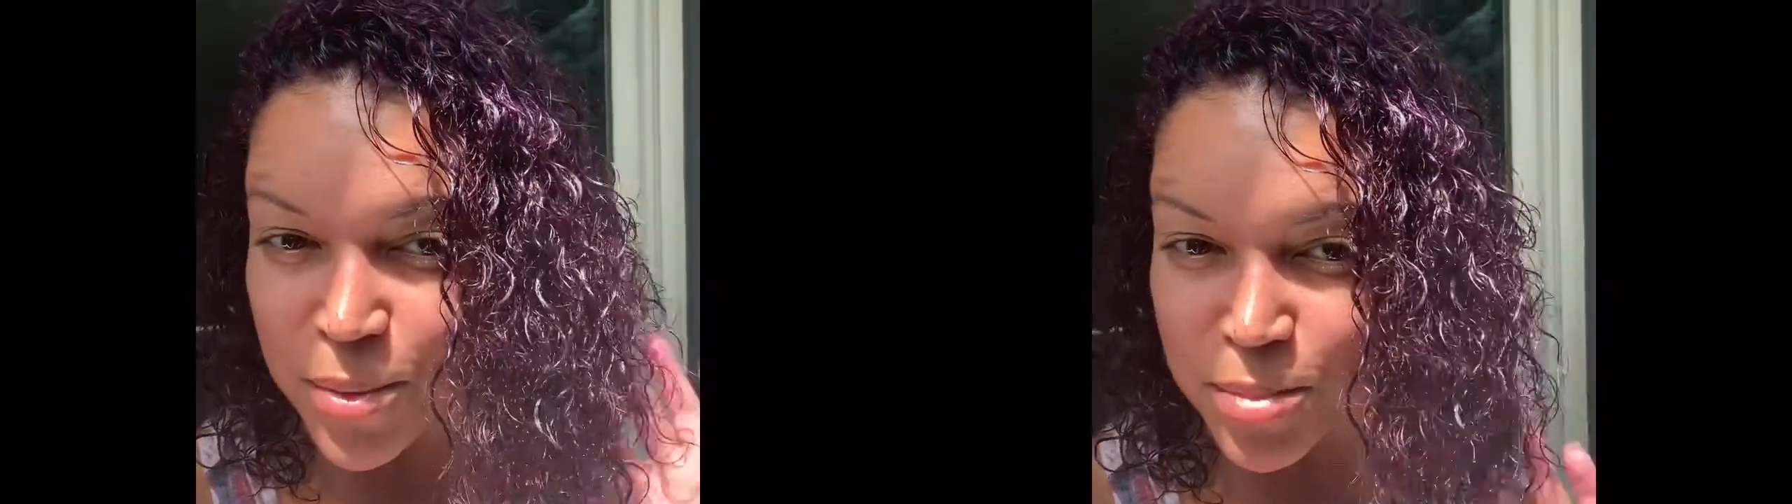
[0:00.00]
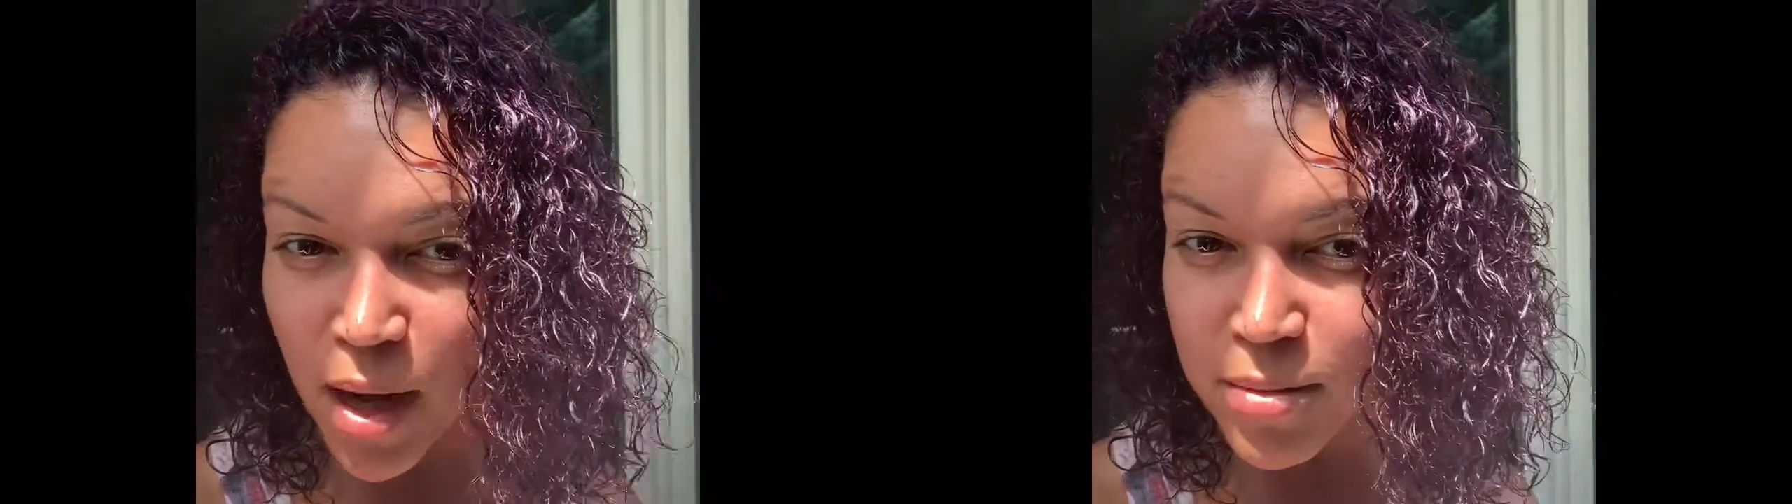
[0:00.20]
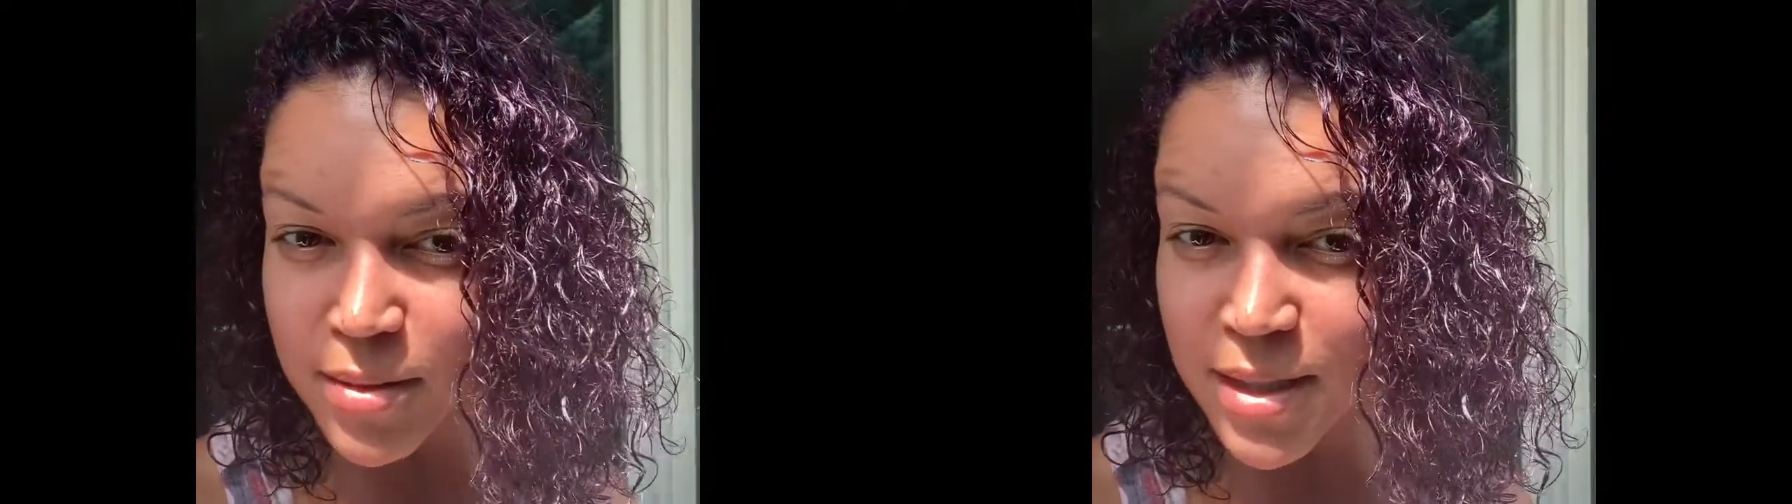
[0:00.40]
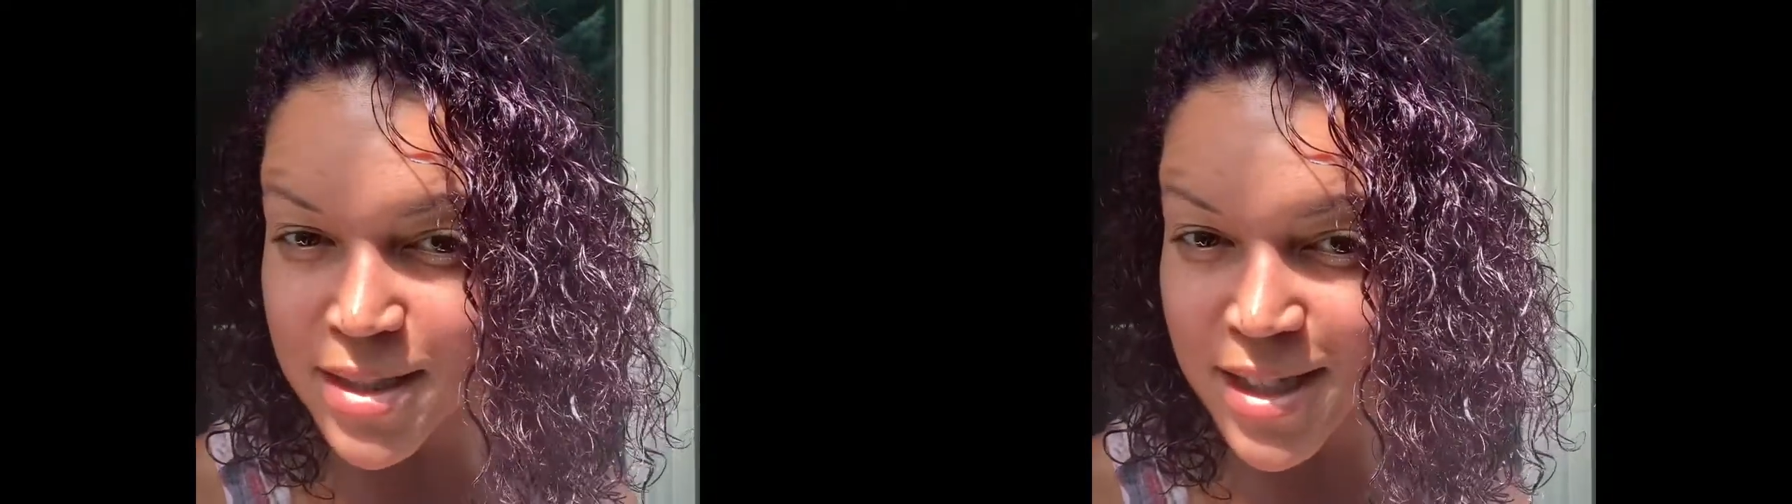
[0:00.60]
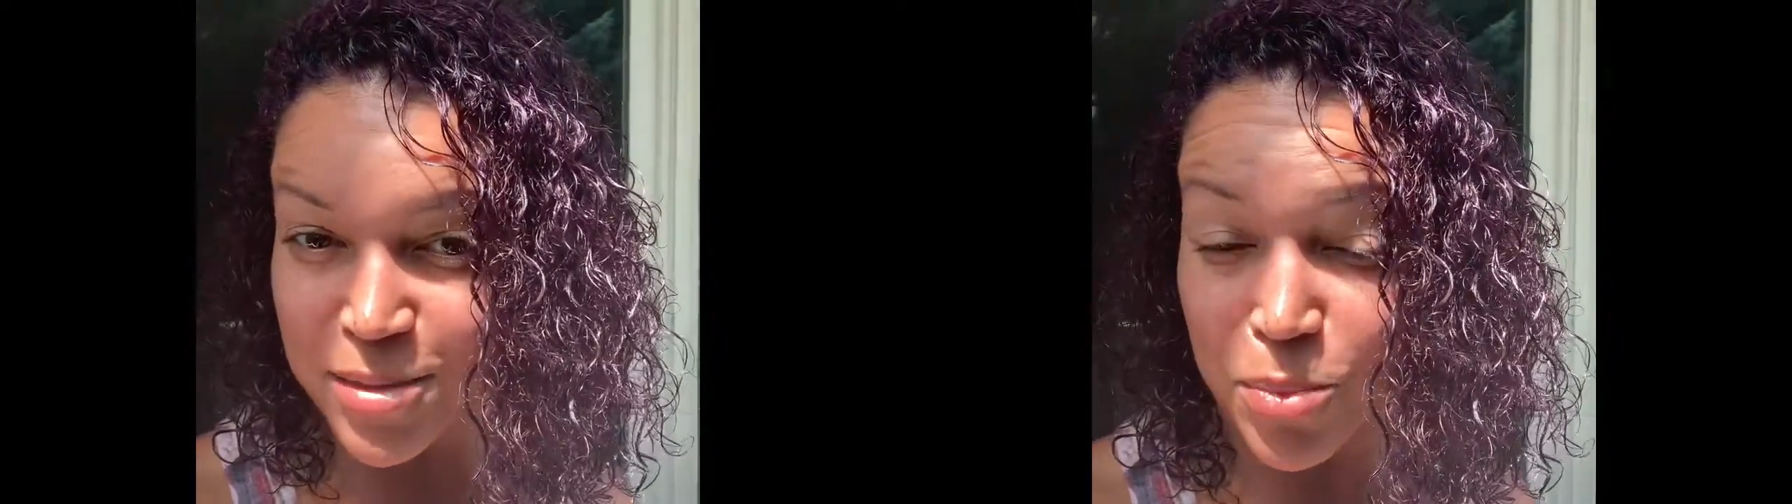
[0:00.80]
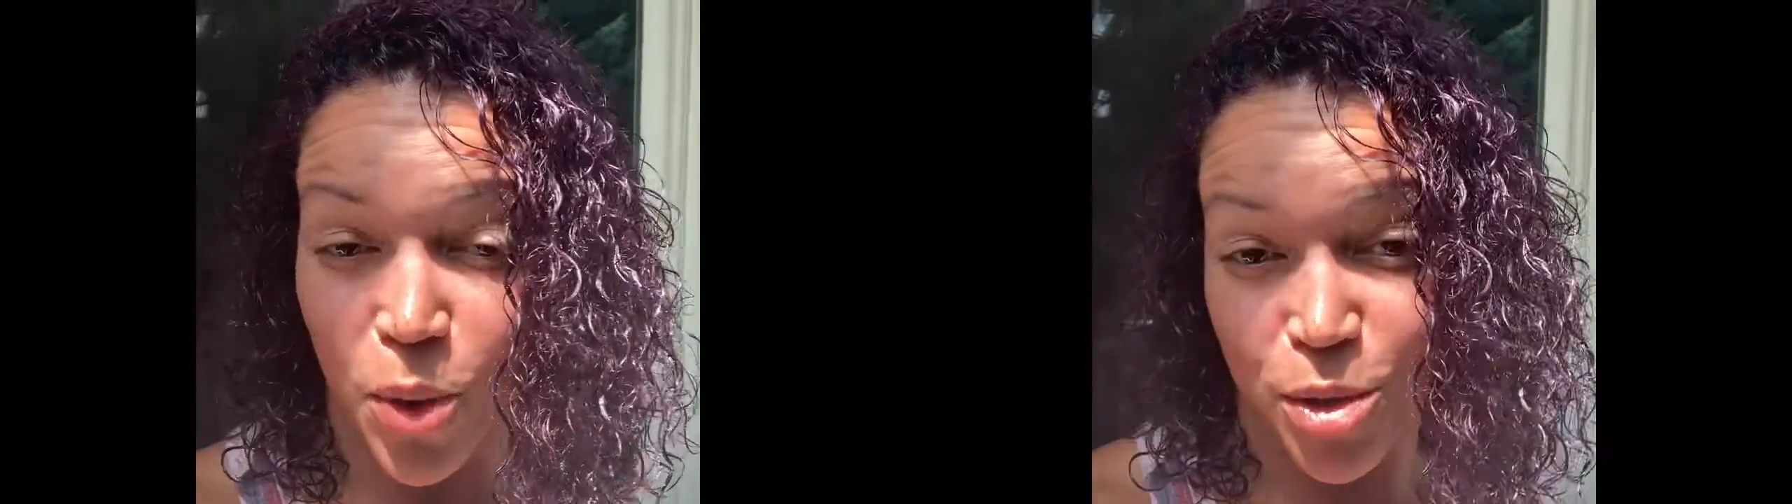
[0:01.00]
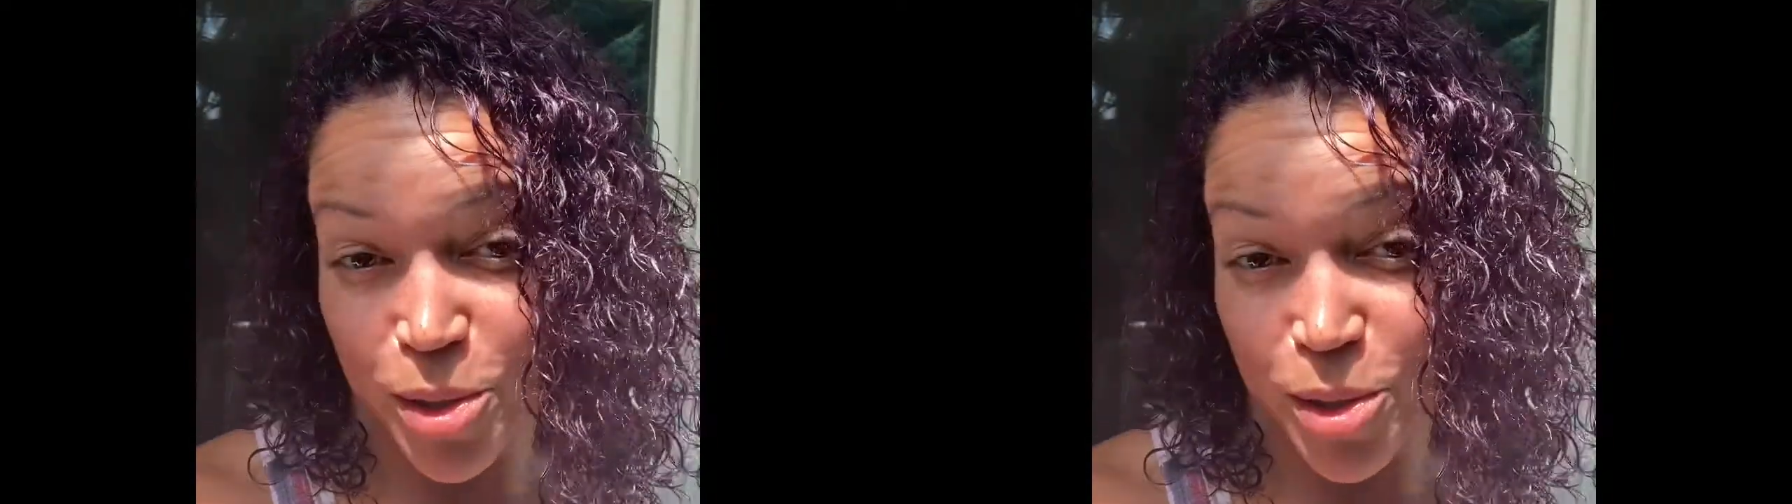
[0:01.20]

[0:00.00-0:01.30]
we'll probably see it more